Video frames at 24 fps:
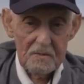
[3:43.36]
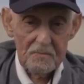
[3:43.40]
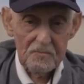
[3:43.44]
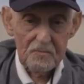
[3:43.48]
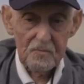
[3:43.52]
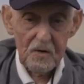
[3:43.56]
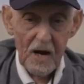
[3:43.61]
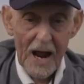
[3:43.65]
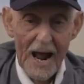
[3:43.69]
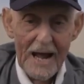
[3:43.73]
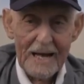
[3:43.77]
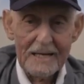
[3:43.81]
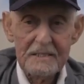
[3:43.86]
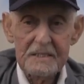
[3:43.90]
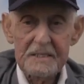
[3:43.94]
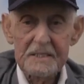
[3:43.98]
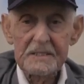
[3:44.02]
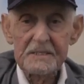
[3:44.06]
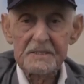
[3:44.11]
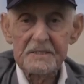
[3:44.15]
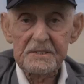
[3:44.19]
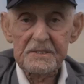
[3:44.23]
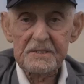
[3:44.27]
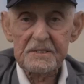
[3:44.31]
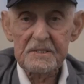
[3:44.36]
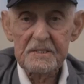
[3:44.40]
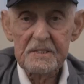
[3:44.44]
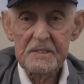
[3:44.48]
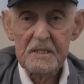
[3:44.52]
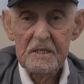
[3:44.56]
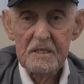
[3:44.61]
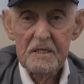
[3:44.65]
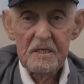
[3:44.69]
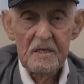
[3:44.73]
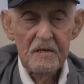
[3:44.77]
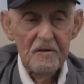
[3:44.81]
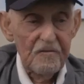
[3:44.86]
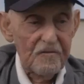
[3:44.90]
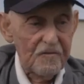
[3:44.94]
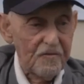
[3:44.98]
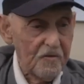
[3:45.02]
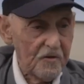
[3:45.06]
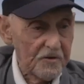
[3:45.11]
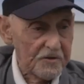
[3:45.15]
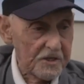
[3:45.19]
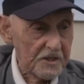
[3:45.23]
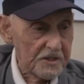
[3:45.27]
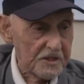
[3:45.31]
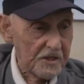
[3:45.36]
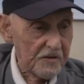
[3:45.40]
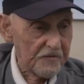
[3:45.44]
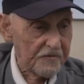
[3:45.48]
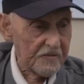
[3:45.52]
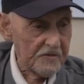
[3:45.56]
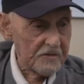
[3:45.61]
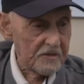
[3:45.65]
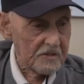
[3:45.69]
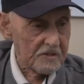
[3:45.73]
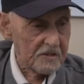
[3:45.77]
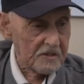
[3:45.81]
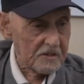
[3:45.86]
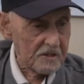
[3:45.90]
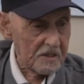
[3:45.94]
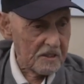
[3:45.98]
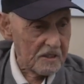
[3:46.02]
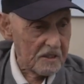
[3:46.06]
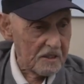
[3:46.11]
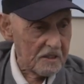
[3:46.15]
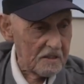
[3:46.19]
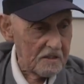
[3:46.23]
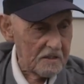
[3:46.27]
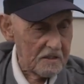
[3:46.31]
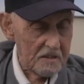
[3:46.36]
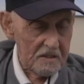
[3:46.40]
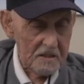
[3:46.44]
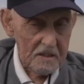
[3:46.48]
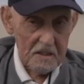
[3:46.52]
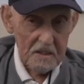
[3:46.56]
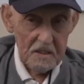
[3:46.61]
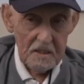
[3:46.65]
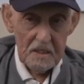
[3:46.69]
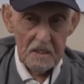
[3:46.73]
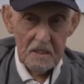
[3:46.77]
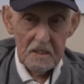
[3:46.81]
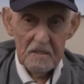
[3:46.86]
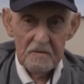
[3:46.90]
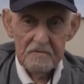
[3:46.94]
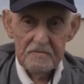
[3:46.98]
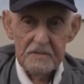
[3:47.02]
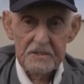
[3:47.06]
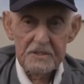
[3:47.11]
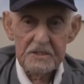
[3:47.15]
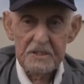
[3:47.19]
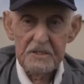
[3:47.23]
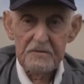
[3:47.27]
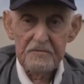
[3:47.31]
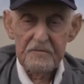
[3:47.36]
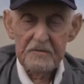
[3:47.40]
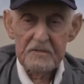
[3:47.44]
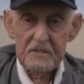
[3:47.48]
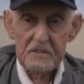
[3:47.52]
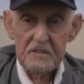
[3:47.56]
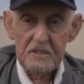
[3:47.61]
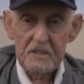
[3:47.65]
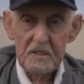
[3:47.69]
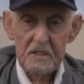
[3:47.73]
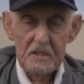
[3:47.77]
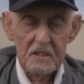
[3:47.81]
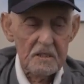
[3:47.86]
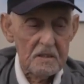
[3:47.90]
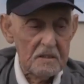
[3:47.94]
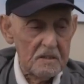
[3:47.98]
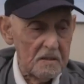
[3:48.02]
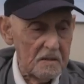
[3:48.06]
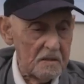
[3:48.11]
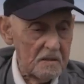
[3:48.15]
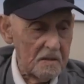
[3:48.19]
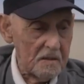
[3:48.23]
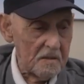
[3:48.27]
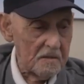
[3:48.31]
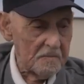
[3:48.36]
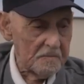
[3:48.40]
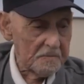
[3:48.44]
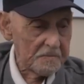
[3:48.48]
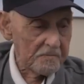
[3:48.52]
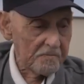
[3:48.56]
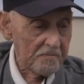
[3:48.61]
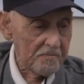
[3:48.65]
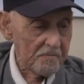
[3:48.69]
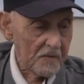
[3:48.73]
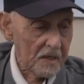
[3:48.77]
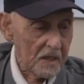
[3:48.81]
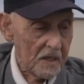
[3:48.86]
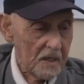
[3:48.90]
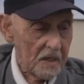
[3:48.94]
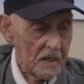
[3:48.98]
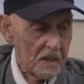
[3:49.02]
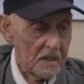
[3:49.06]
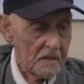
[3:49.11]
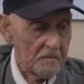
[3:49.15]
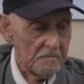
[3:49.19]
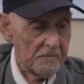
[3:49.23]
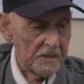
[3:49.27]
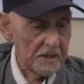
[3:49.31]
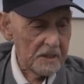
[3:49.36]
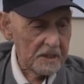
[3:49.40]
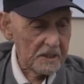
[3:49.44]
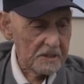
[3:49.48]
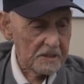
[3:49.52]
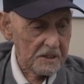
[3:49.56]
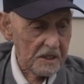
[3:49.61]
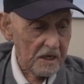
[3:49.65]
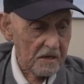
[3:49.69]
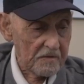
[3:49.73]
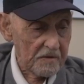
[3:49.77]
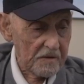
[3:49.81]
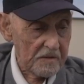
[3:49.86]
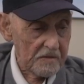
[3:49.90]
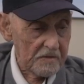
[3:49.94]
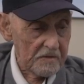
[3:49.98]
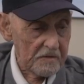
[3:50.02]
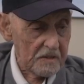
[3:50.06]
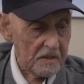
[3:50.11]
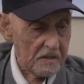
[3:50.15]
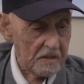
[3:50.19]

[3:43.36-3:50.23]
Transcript: rallies for the different, uh, for the different military.